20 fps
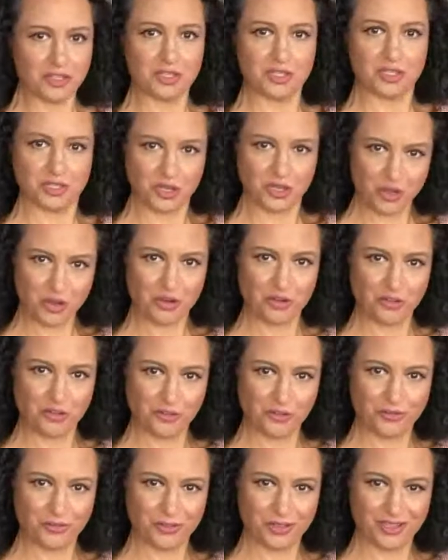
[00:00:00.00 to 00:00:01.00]
being at the
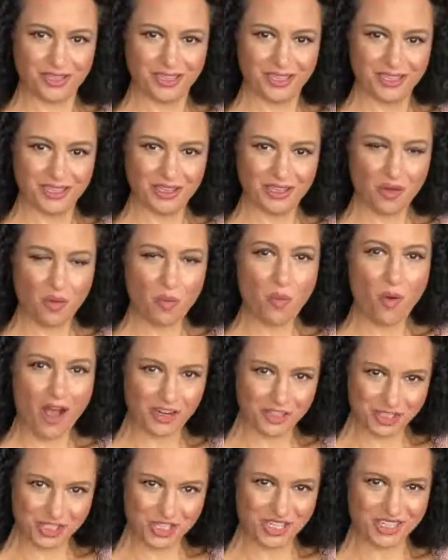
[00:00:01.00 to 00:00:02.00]
stove,
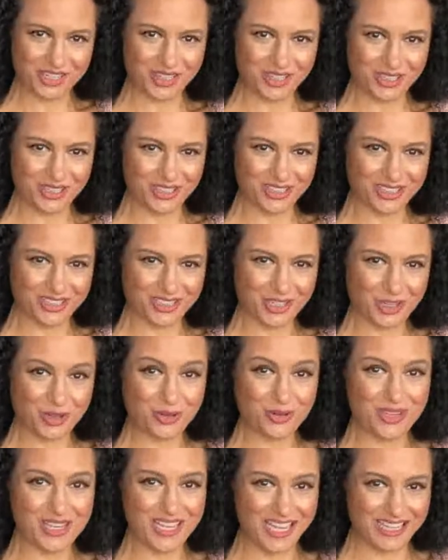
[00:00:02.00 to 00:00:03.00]
watching
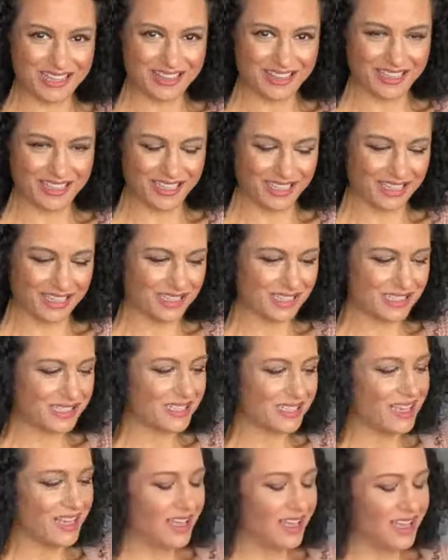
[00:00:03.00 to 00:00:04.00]
her
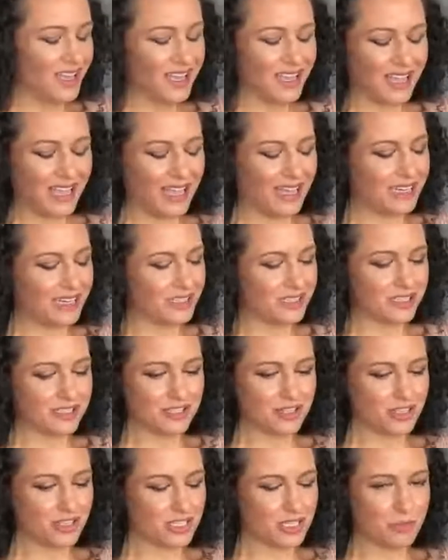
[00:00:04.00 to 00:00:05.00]
create things.
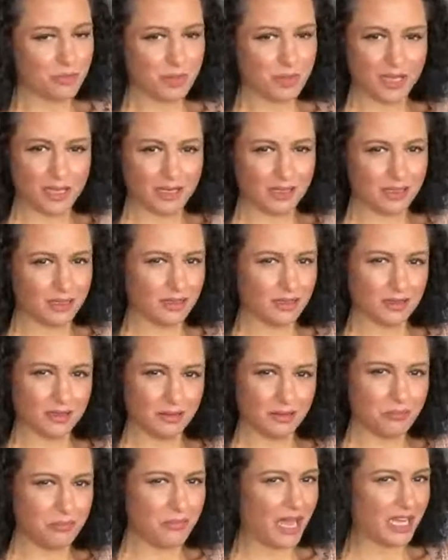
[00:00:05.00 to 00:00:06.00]
And it's just
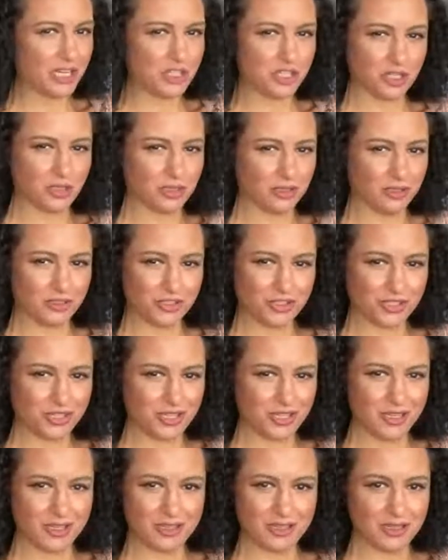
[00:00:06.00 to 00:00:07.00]
been
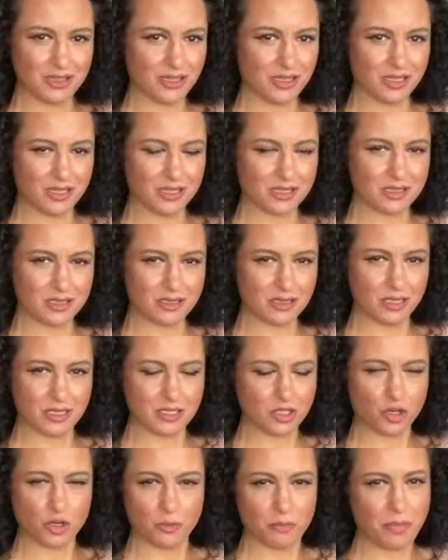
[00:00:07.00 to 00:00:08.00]
magical.
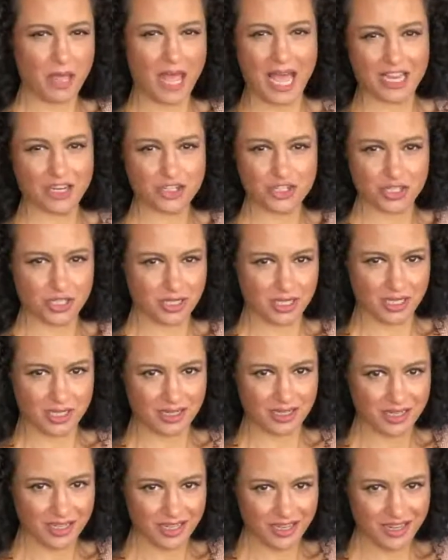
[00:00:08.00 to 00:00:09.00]
It's her
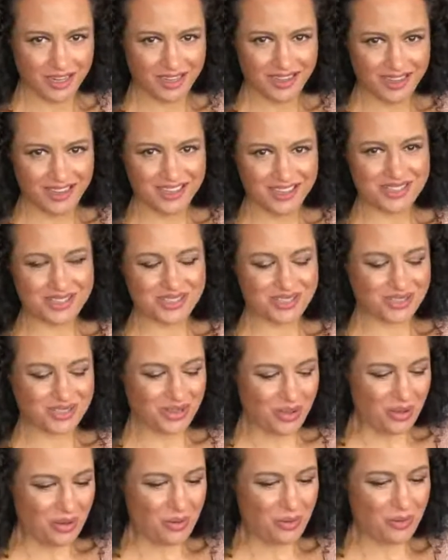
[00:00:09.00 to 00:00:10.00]
passion.
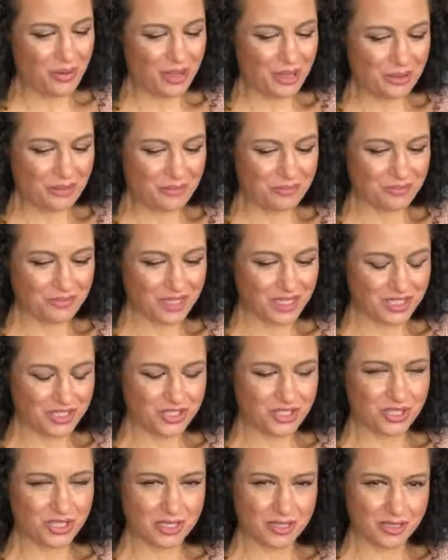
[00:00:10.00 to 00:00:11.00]
So
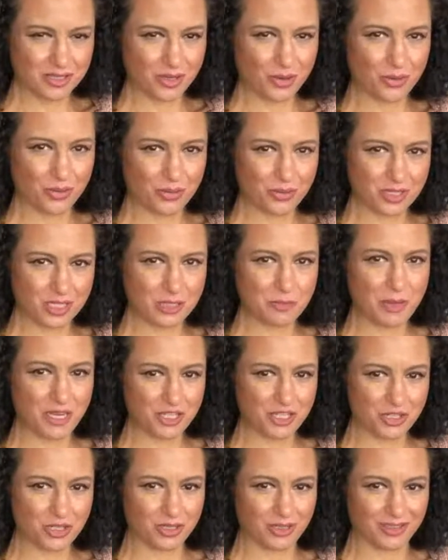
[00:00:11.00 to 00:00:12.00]
it's just
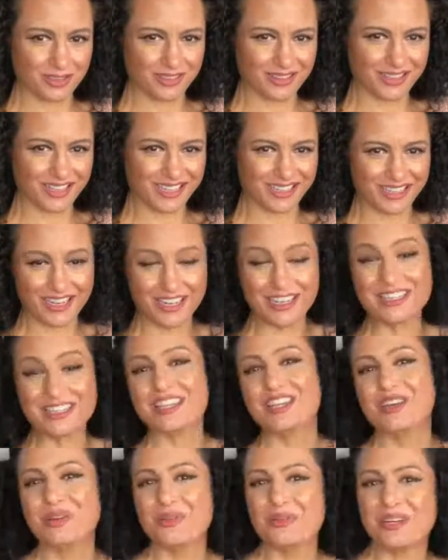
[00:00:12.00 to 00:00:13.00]
so
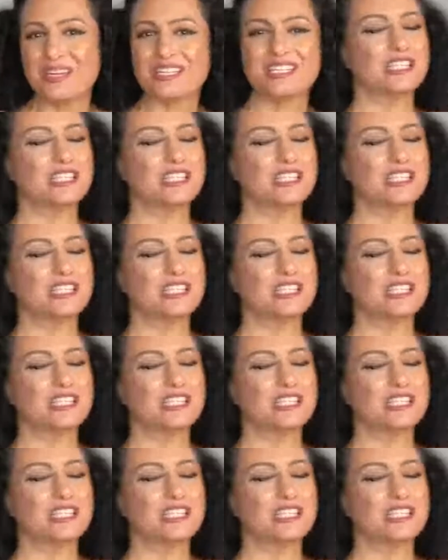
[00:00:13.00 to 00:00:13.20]
special. And